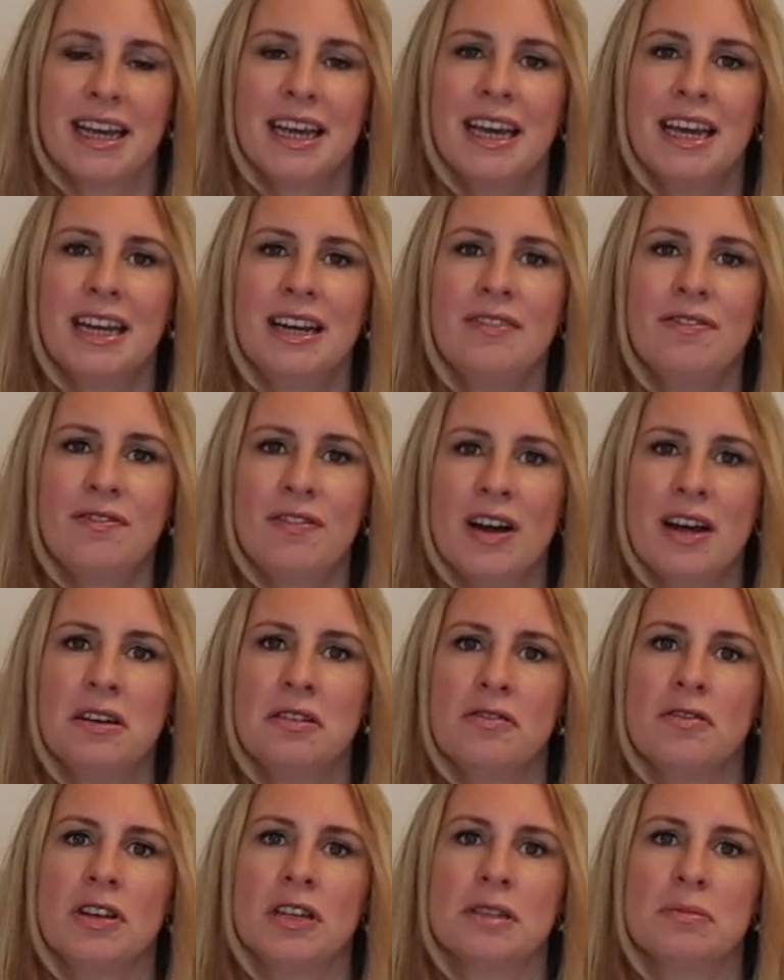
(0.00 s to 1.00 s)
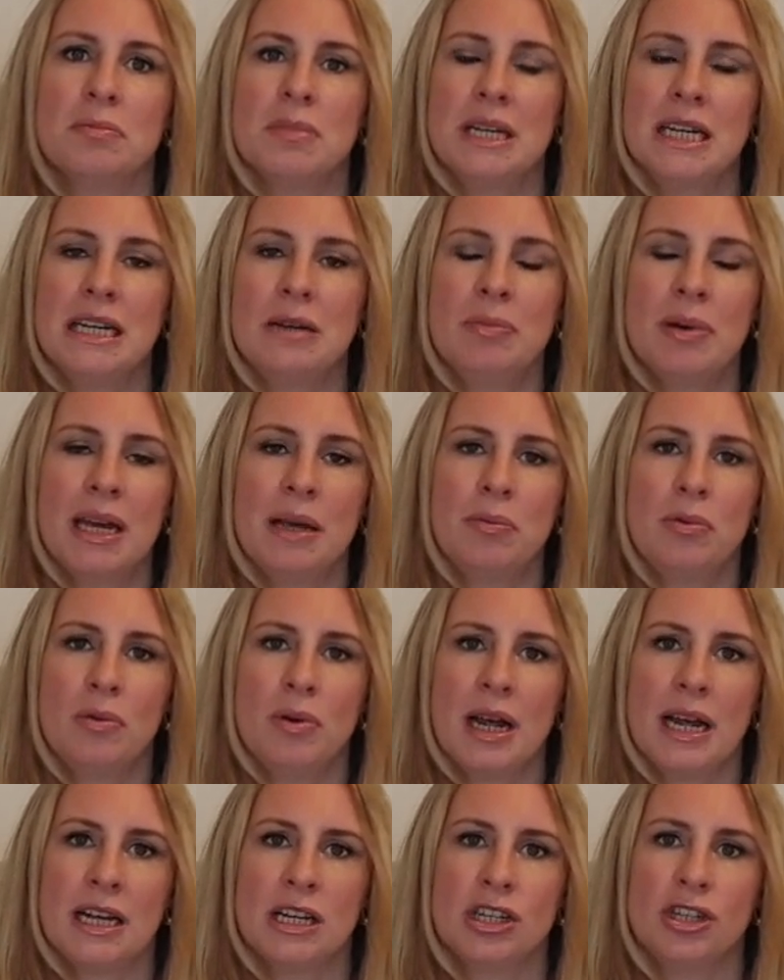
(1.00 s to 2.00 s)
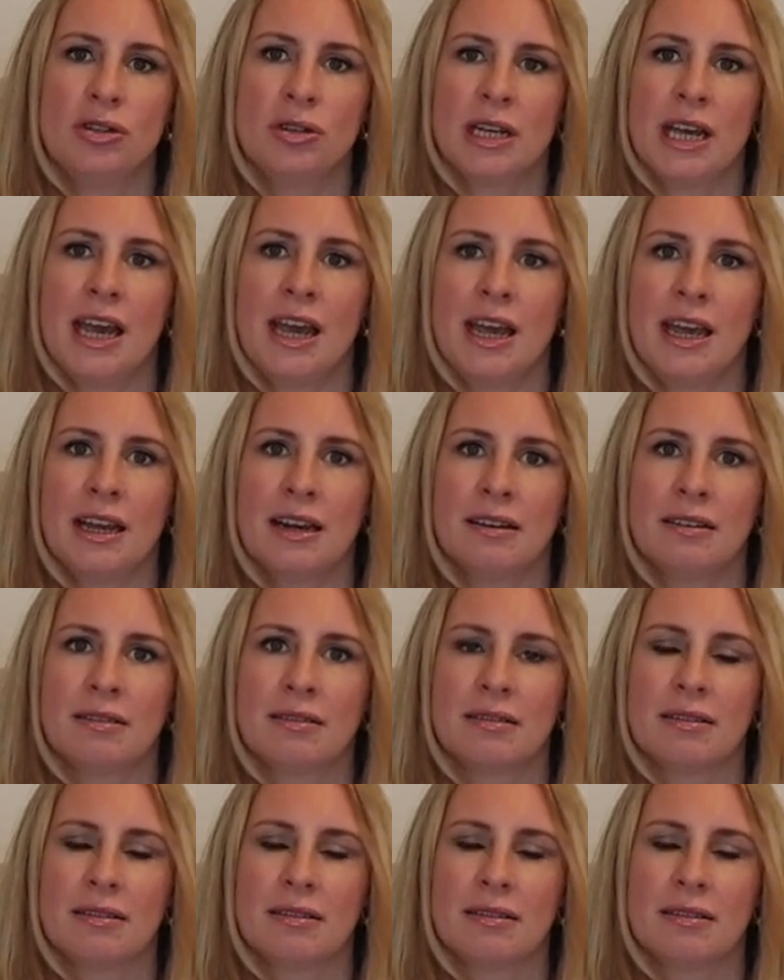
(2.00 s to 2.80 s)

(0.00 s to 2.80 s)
Get in front of as many people as you can.